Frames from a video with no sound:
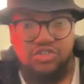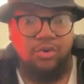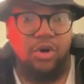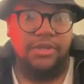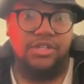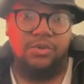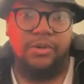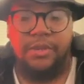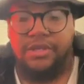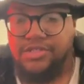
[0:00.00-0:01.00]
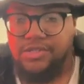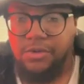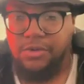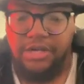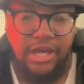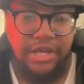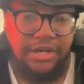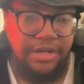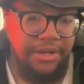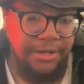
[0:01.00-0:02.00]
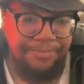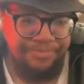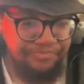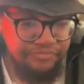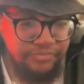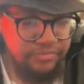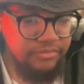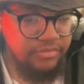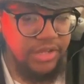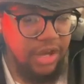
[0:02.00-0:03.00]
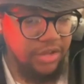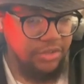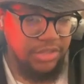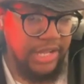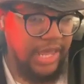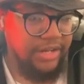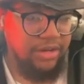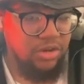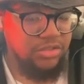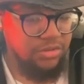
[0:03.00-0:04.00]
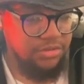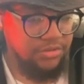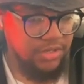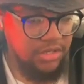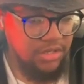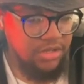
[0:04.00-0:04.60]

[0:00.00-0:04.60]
support me doing this and whatnot. Other than that, no, the